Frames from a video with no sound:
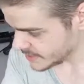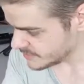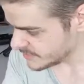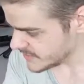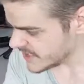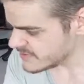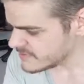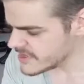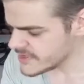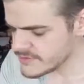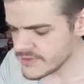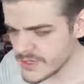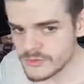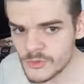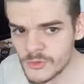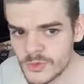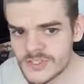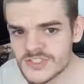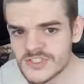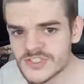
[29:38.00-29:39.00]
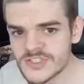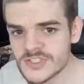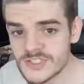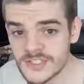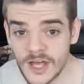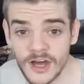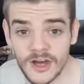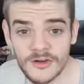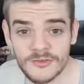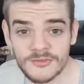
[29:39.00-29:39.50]
even if you have questions
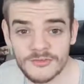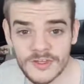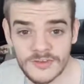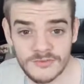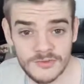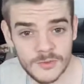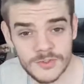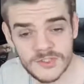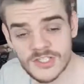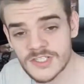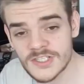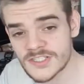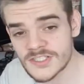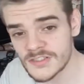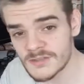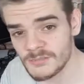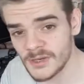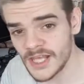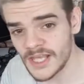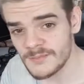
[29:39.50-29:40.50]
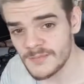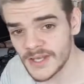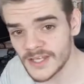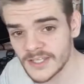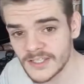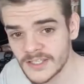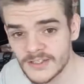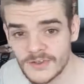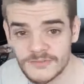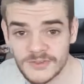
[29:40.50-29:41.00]
after, if you're watching this on the
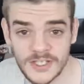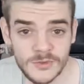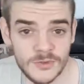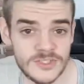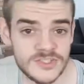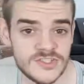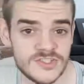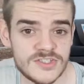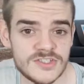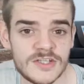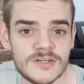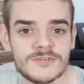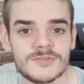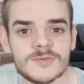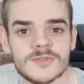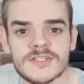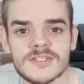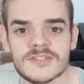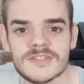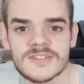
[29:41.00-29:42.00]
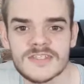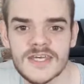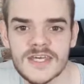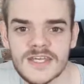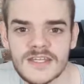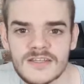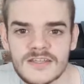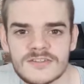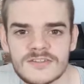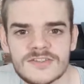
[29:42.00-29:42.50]
playback and you have any questions afterwards,
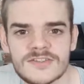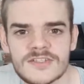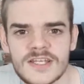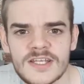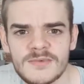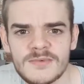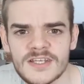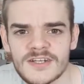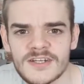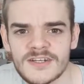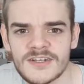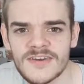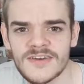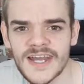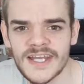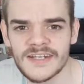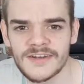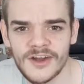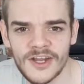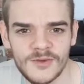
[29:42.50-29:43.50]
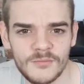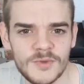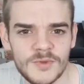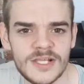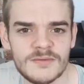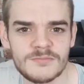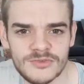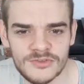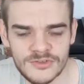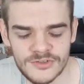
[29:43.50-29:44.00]
then do let me know, and I will
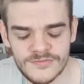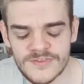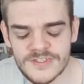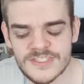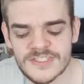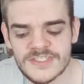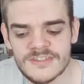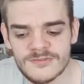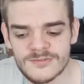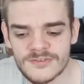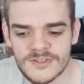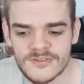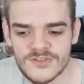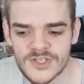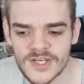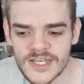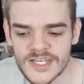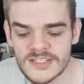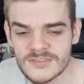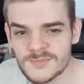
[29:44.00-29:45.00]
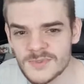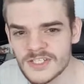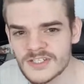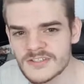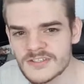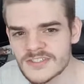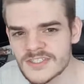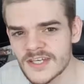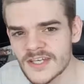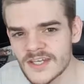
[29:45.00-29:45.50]
improve this in the future. It's
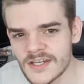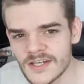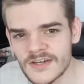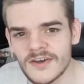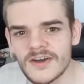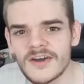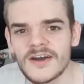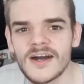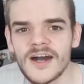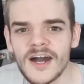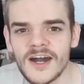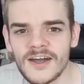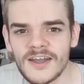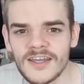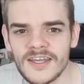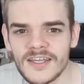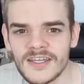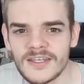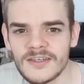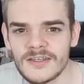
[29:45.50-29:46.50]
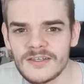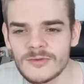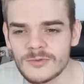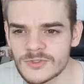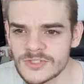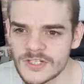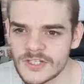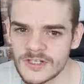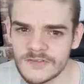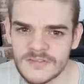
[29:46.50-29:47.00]
because I
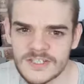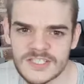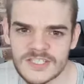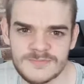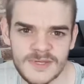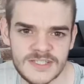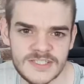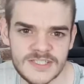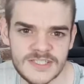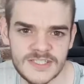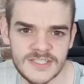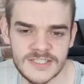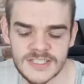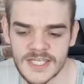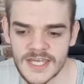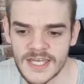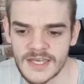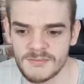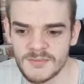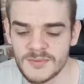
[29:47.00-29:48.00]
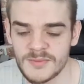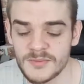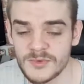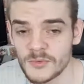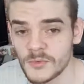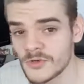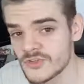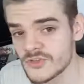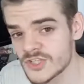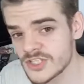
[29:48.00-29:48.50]
was kind of expecting to get people
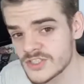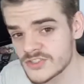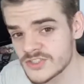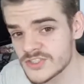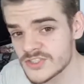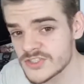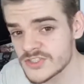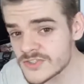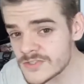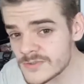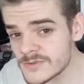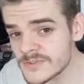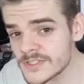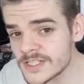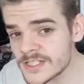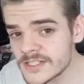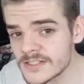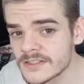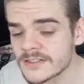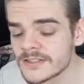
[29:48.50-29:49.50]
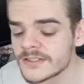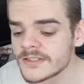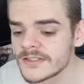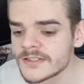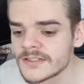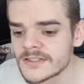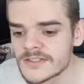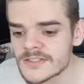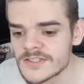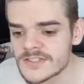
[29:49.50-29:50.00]
watching sooner,
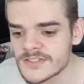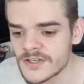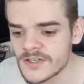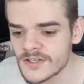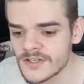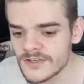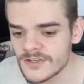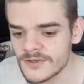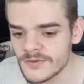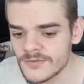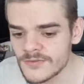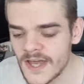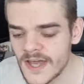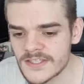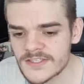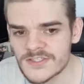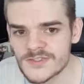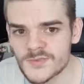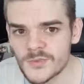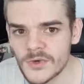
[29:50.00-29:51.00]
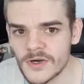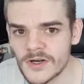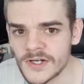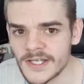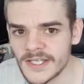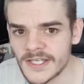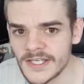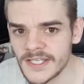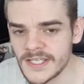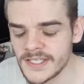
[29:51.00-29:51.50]
so that's
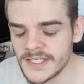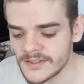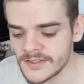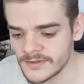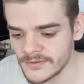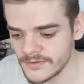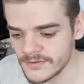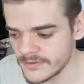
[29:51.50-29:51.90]
why